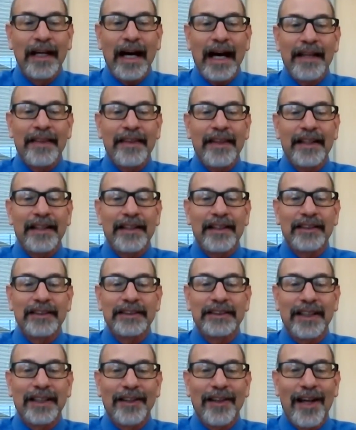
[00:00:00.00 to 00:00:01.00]
I think
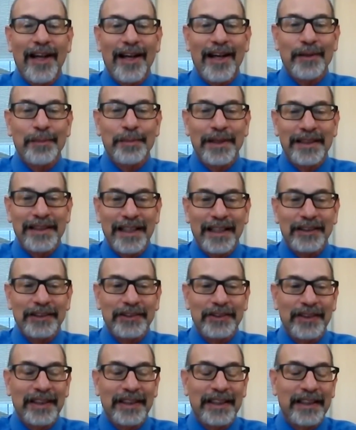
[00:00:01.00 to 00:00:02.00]
there's a lot of
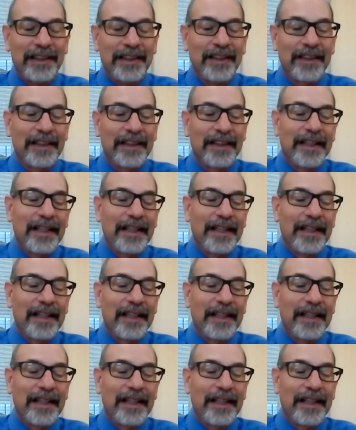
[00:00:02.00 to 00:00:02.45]
potential there.